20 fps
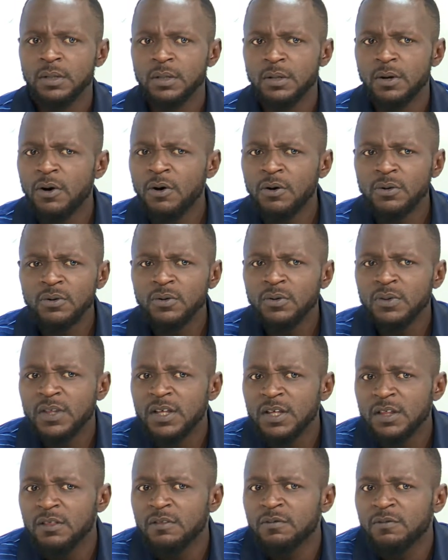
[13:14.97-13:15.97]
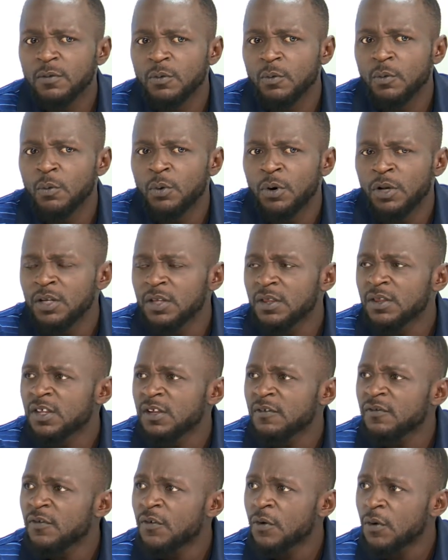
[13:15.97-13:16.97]
All those things is for, what is it
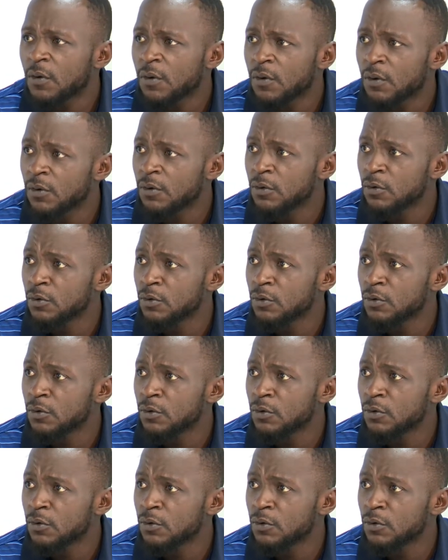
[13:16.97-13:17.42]
for?